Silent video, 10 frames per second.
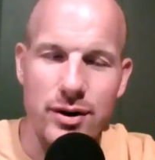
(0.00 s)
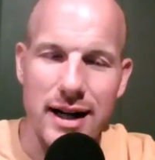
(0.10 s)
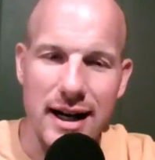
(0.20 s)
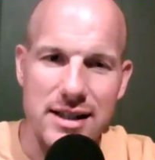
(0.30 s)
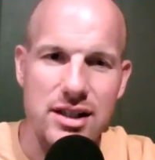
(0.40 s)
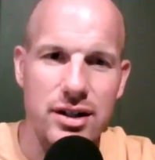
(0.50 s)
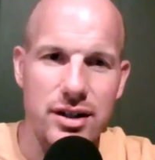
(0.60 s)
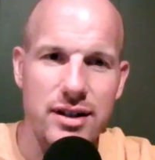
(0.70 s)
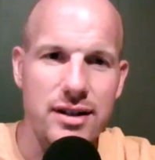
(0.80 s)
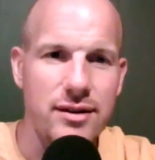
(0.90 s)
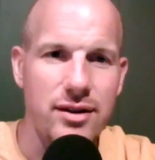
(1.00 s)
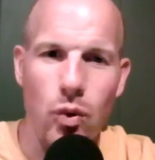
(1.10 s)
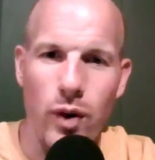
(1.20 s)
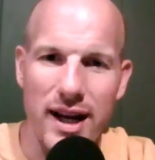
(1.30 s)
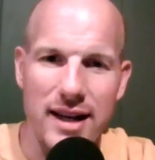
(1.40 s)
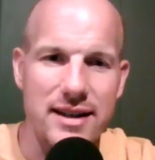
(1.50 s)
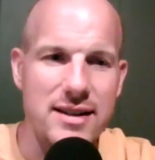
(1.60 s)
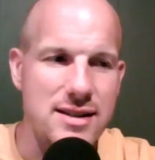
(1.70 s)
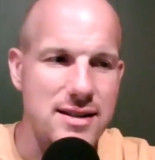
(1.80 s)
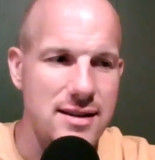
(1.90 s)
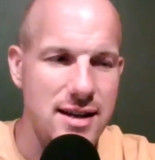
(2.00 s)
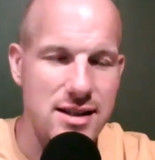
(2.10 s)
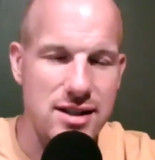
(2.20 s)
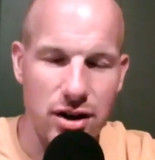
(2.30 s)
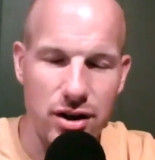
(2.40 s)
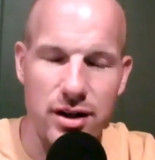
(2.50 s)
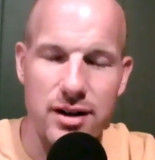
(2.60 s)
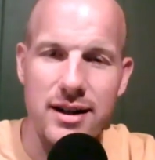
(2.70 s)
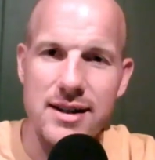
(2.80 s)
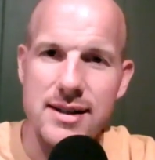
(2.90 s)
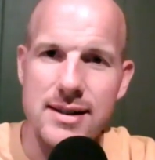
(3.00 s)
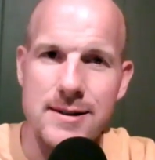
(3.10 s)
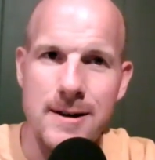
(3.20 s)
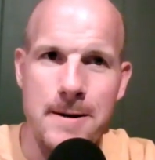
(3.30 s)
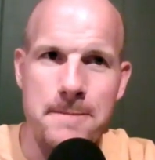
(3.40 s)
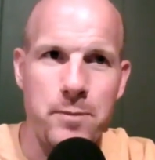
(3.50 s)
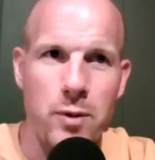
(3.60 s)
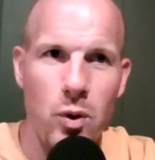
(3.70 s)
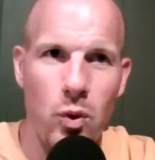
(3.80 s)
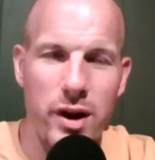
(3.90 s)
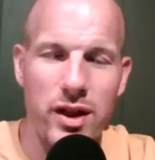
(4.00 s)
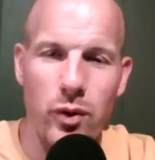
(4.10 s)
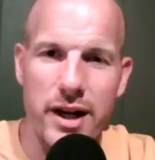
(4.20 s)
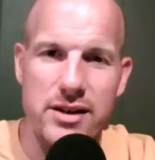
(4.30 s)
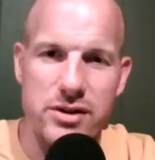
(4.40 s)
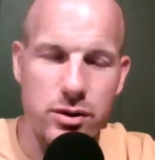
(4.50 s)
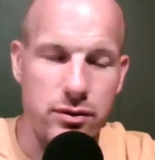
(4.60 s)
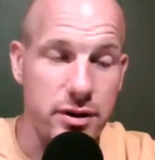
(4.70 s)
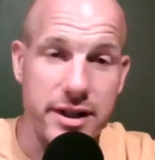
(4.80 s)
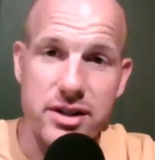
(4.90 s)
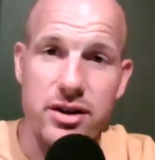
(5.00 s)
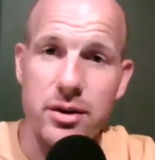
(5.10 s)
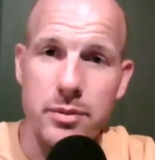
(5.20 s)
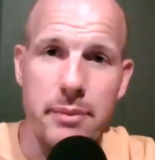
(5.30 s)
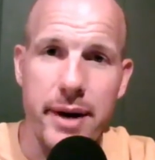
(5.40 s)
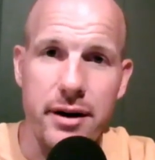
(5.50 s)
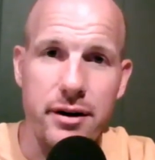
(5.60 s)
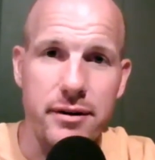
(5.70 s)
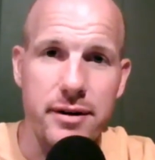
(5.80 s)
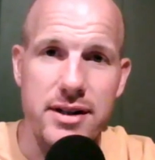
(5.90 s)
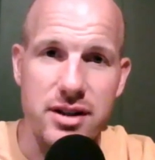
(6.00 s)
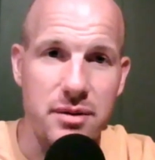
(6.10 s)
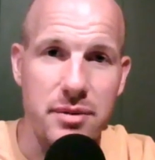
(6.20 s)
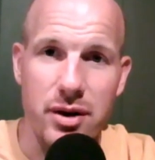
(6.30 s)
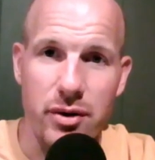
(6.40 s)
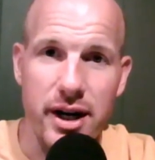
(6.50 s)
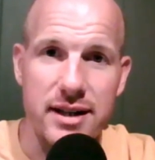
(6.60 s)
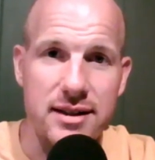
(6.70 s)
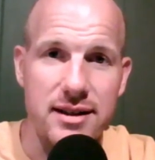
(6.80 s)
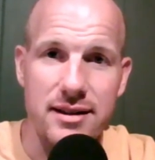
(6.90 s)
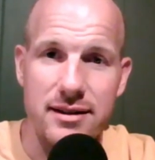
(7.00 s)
God is good. The wait is good, because when the wait is over, it's going to be better. It's going to be great.